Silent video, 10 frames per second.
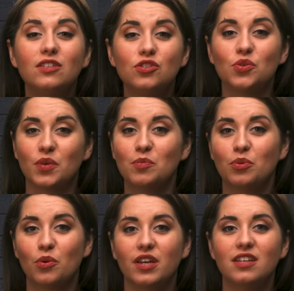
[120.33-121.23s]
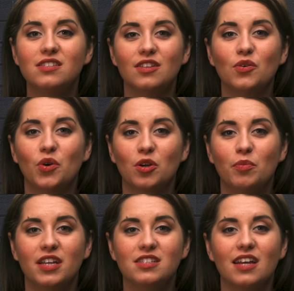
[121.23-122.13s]
into employees in the
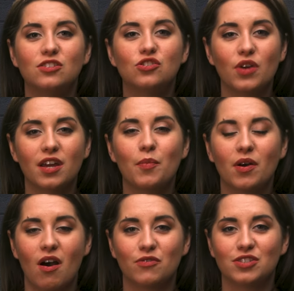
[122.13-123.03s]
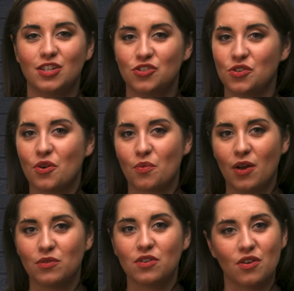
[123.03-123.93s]
workplace and strike up a conversation
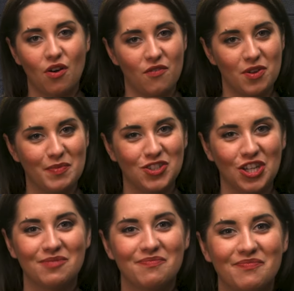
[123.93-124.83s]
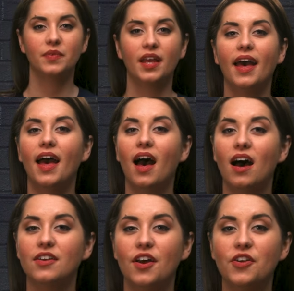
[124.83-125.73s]
around the coffee machine.
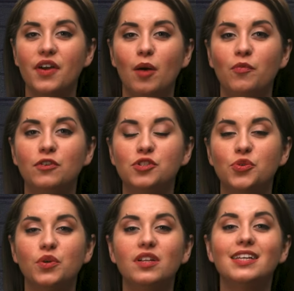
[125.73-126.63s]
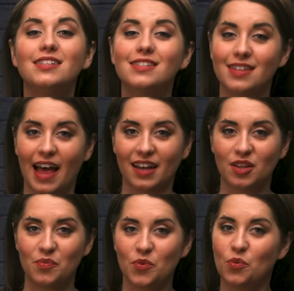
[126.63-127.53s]
Another helpful tool is
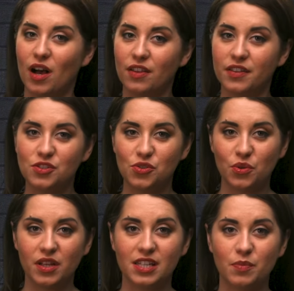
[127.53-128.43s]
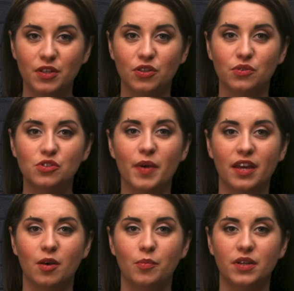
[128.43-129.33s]
Slack. While this tool has been used by
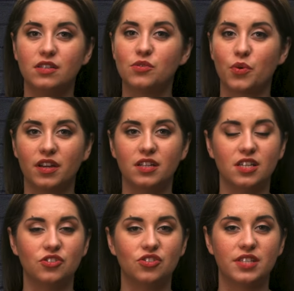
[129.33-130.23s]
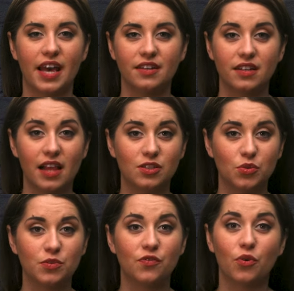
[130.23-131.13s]
companies, organizations, and
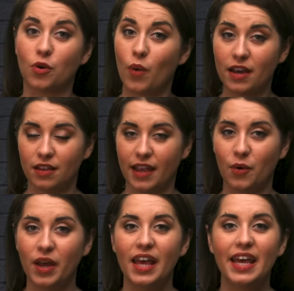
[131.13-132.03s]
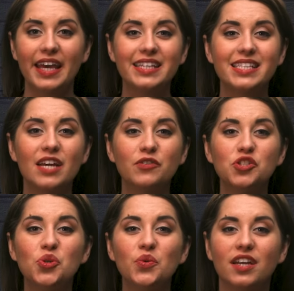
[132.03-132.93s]
classrooms for a while now, it's never
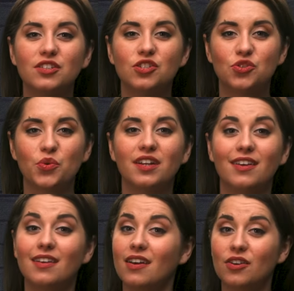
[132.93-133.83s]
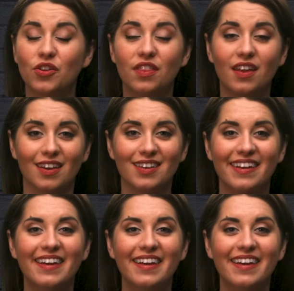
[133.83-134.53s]
too late to join in on a good thing.